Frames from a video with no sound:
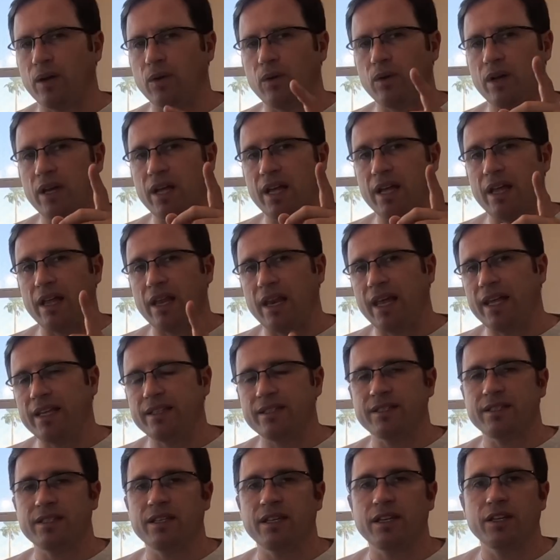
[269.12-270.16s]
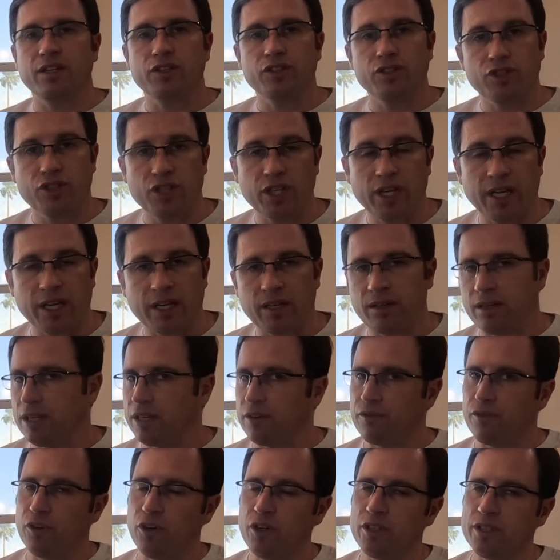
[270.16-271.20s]
Now let's check
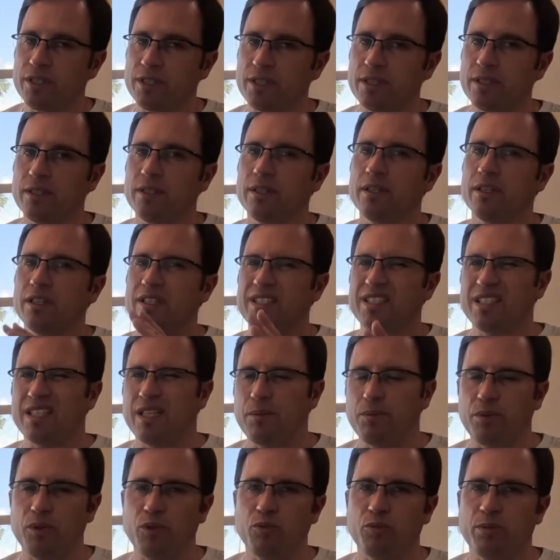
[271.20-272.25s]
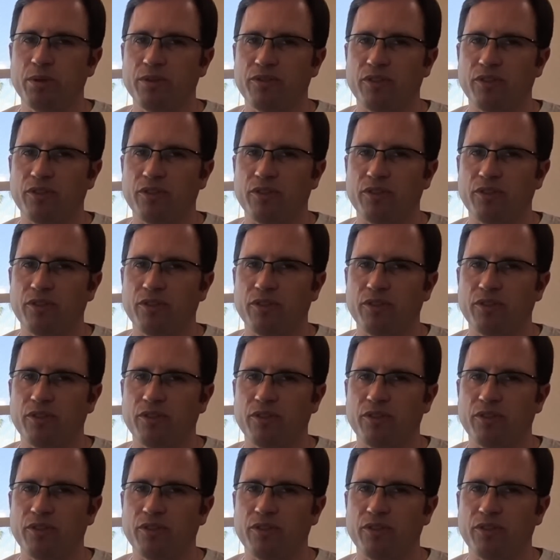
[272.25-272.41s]
at first C P U